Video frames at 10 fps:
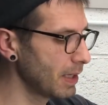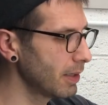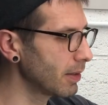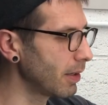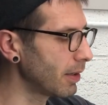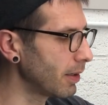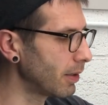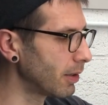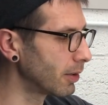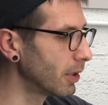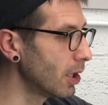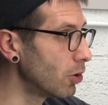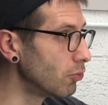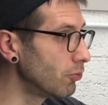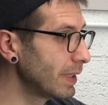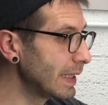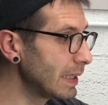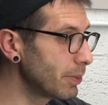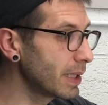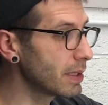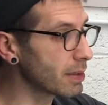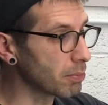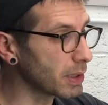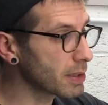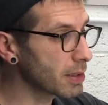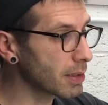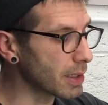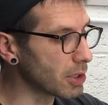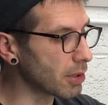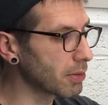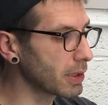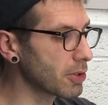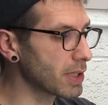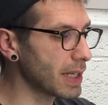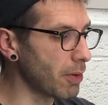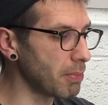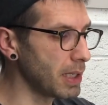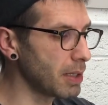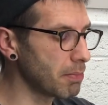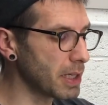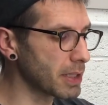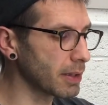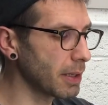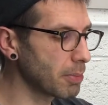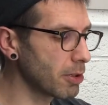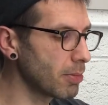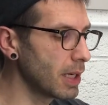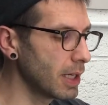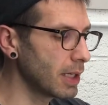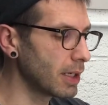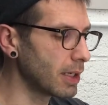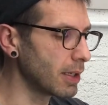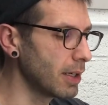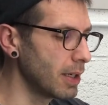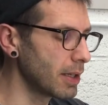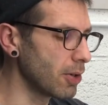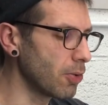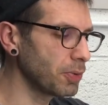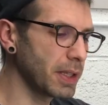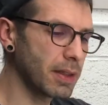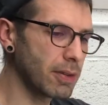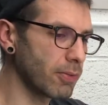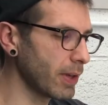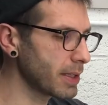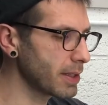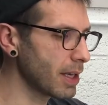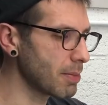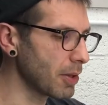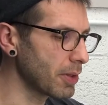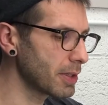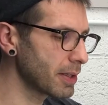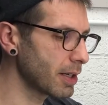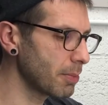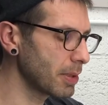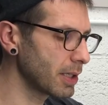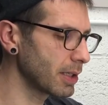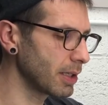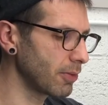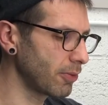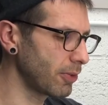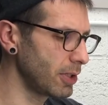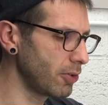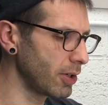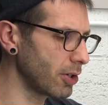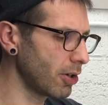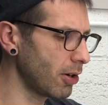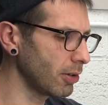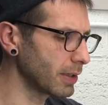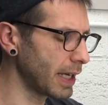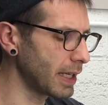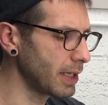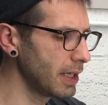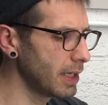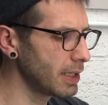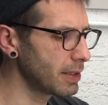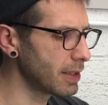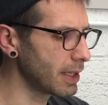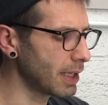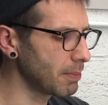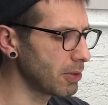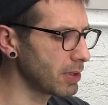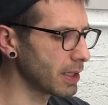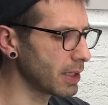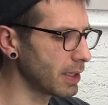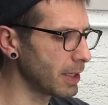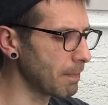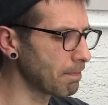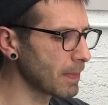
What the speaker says: They are really, really simplistic. They generally just have a medium base light bulb. The only thing fancy about this setup, if you can call it that, is that I'm using an